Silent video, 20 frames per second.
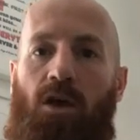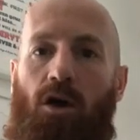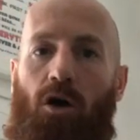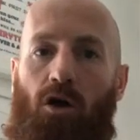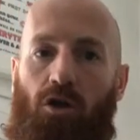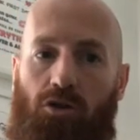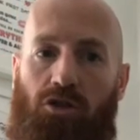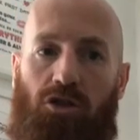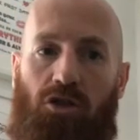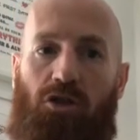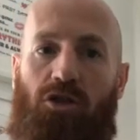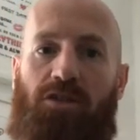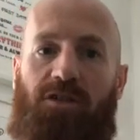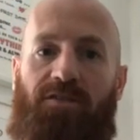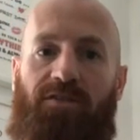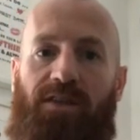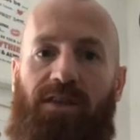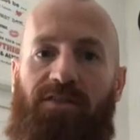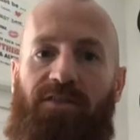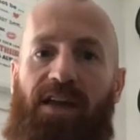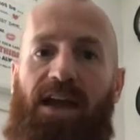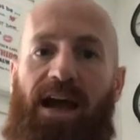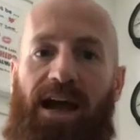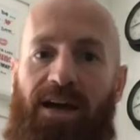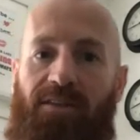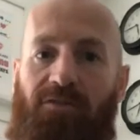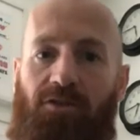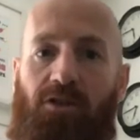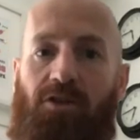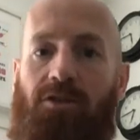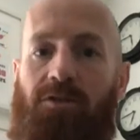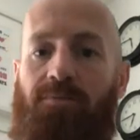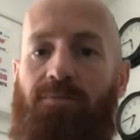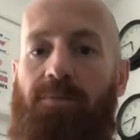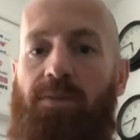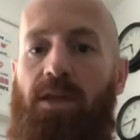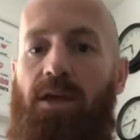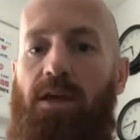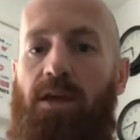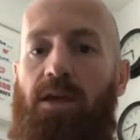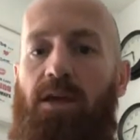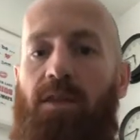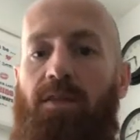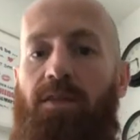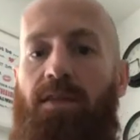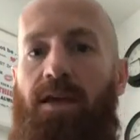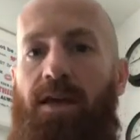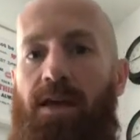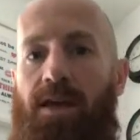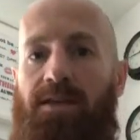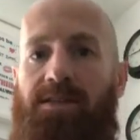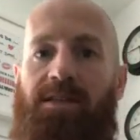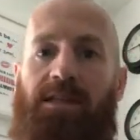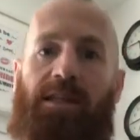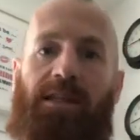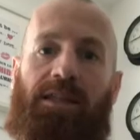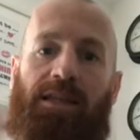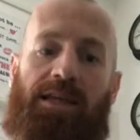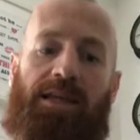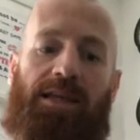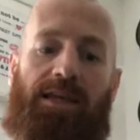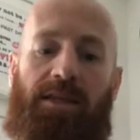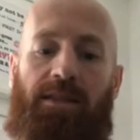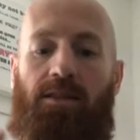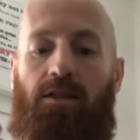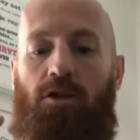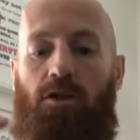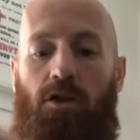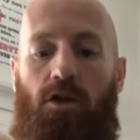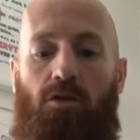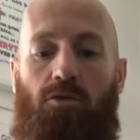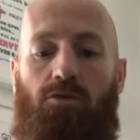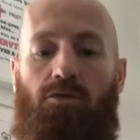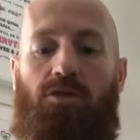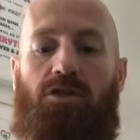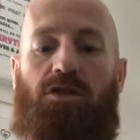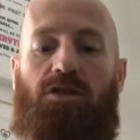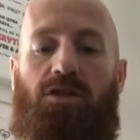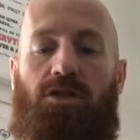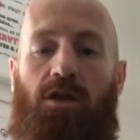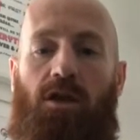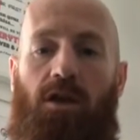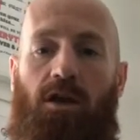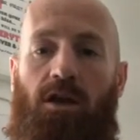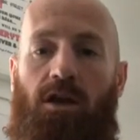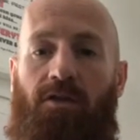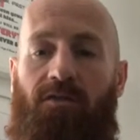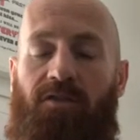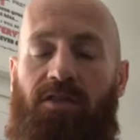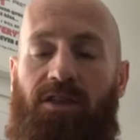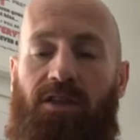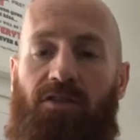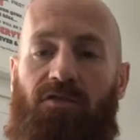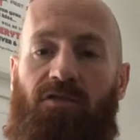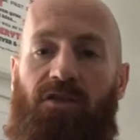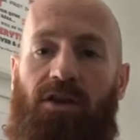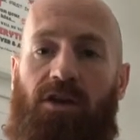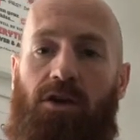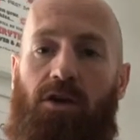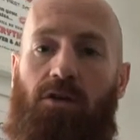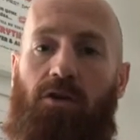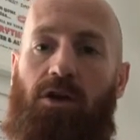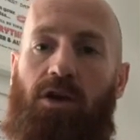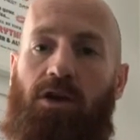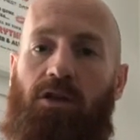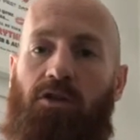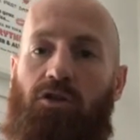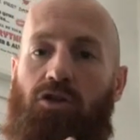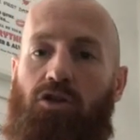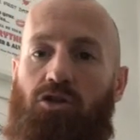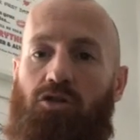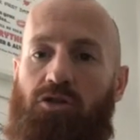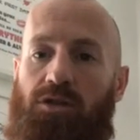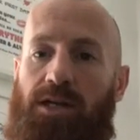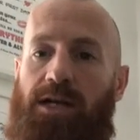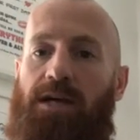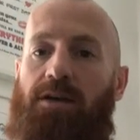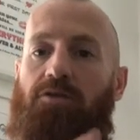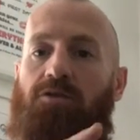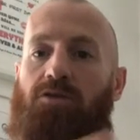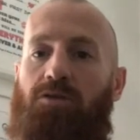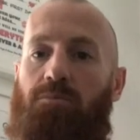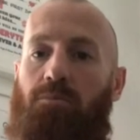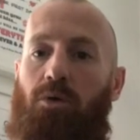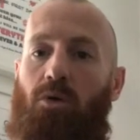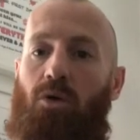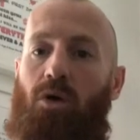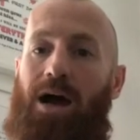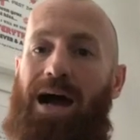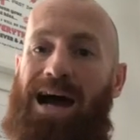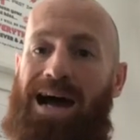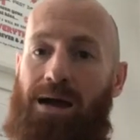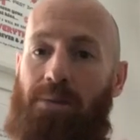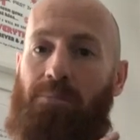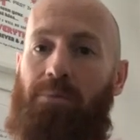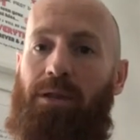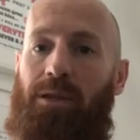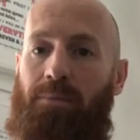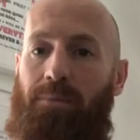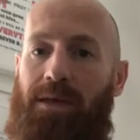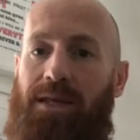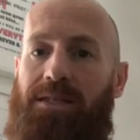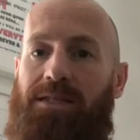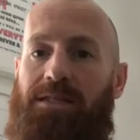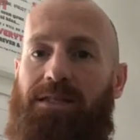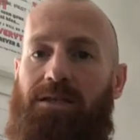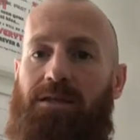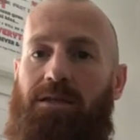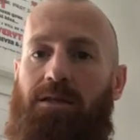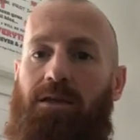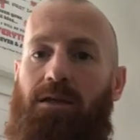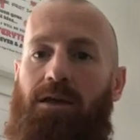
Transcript: Alternatively, if you haven't, There's a link in the notes for this video that shows you how to put app limits